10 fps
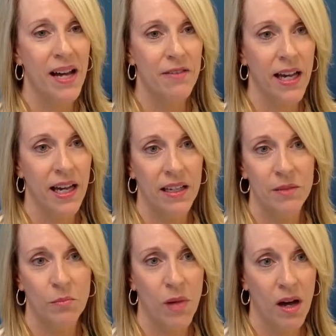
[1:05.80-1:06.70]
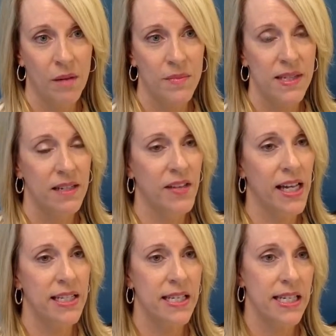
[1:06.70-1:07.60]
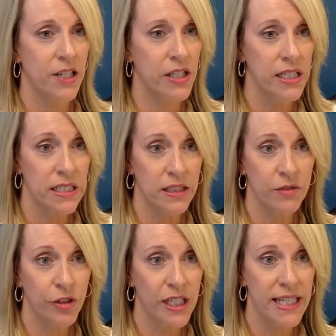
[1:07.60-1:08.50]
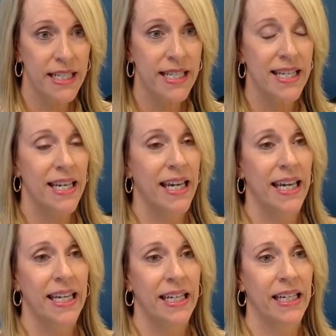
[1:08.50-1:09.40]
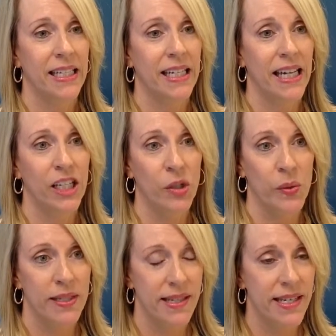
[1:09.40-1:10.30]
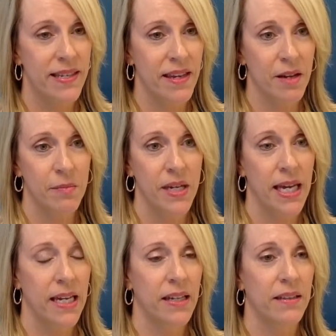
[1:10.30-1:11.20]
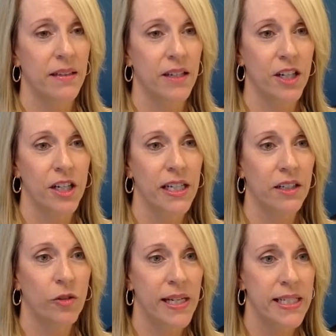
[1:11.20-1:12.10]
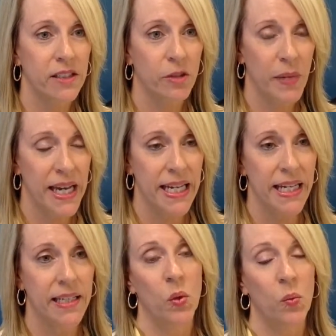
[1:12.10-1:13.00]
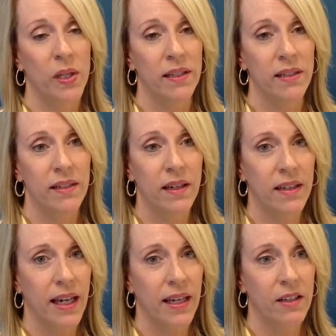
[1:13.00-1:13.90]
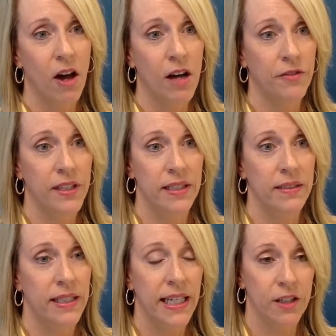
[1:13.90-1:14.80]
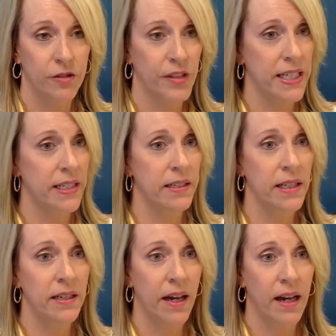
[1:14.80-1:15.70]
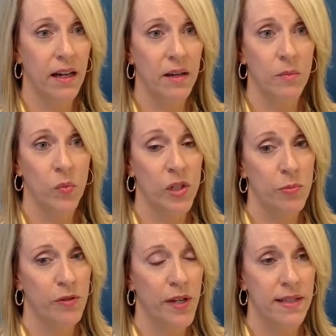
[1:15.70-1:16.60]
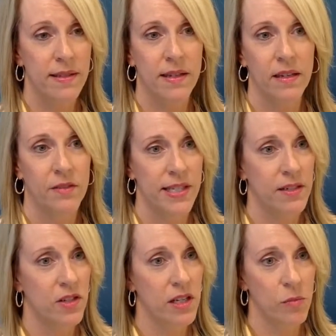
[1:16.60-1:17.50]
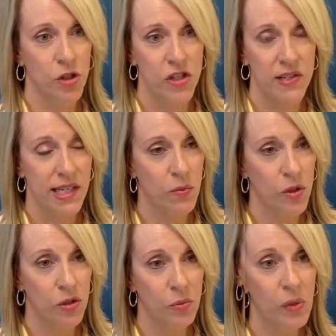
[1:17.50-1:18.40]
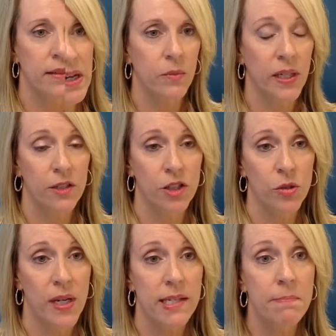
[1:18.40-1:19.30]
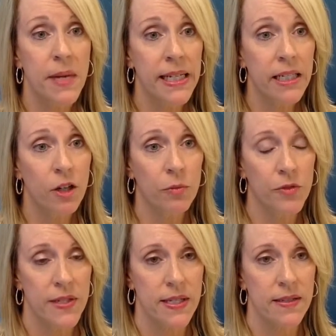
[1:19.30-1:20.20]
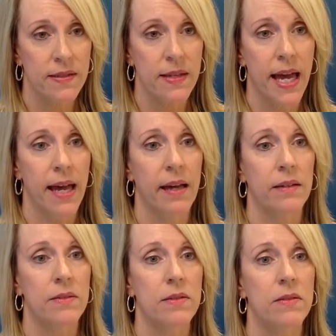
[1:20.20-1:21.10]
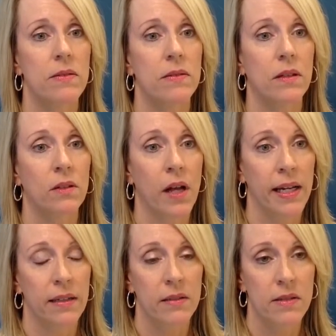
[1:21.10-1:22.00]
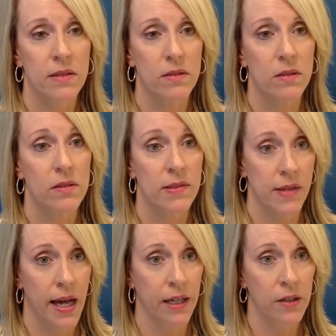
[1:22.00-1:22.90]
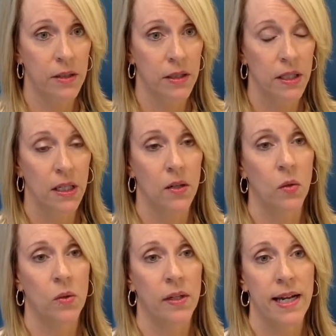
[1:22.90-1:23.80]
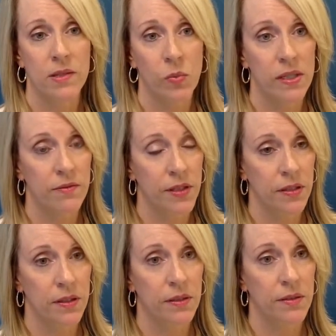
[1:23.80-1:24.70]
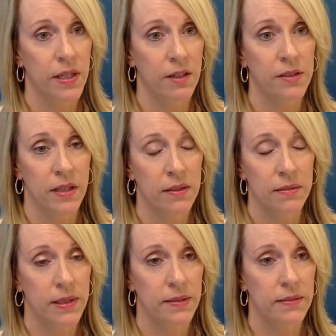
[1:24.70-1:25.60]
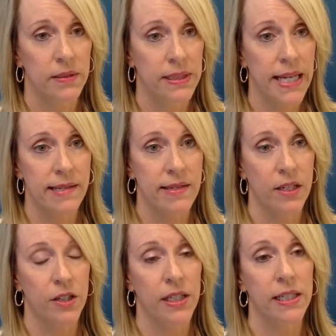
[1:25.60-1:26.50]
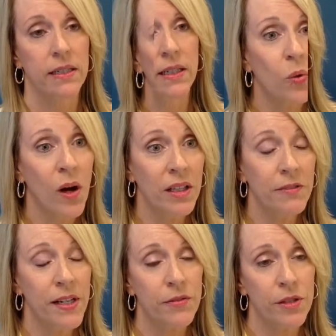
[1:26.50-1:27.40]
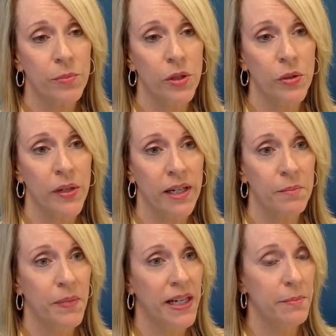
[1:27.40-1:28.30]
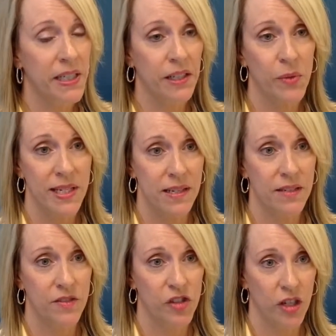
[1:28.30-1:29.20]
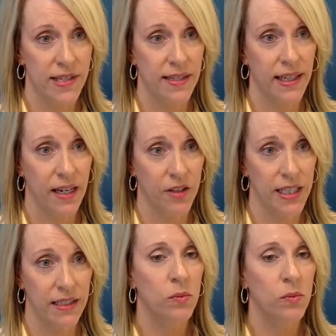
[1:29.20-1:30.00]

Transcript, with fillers: I've had moms that have had cesarean deliveries and I go and see them and they're in a great deal of pain. We can often intervene, um, which prevents a visit to the emergency room. We do as many home visits as the clients desire or as we feel that are necessary. You qualify for the program by being a resident of Johnson County.